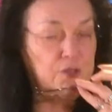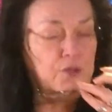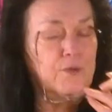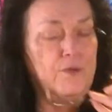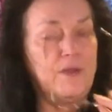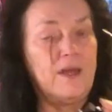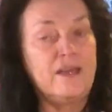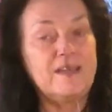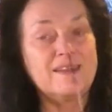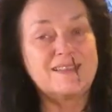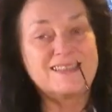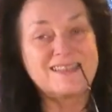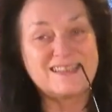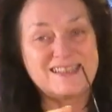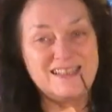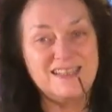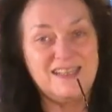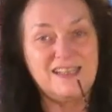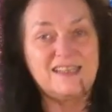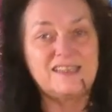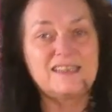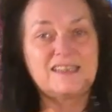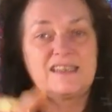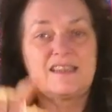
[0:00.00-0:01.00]
to that
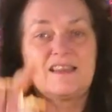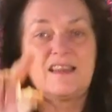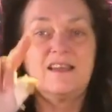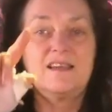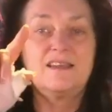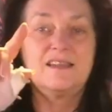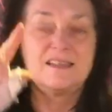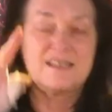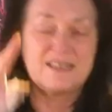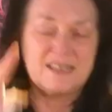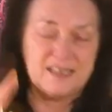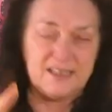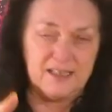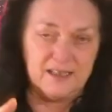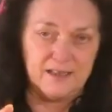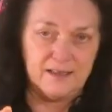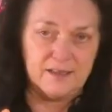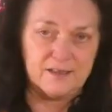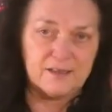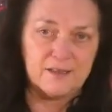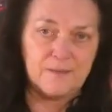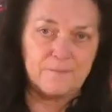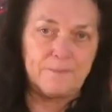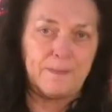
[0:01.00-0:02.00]
sixth
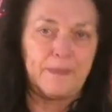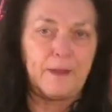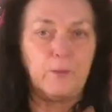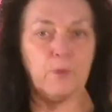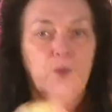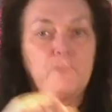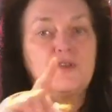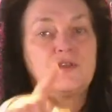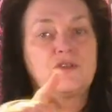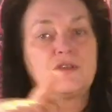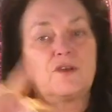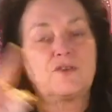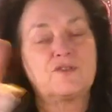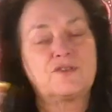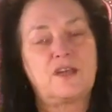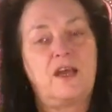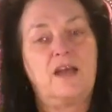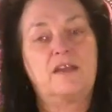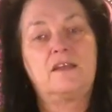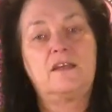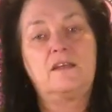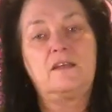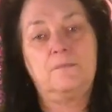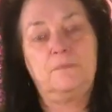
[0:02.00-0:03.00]
sense which is our
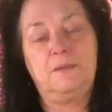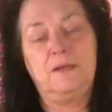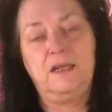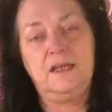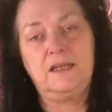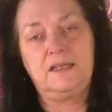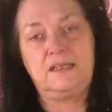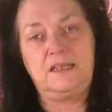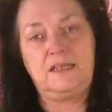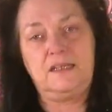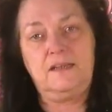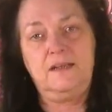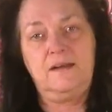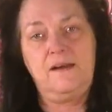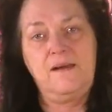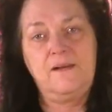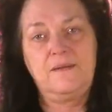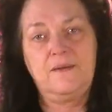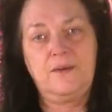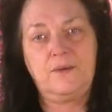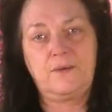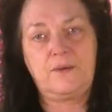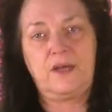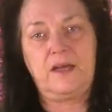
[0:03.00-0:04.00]
psychic ability,
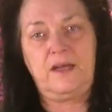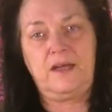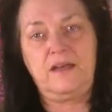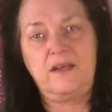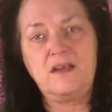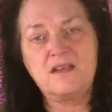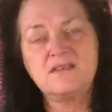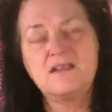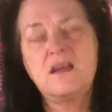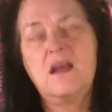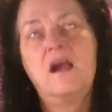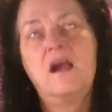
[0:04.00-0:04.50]
okay?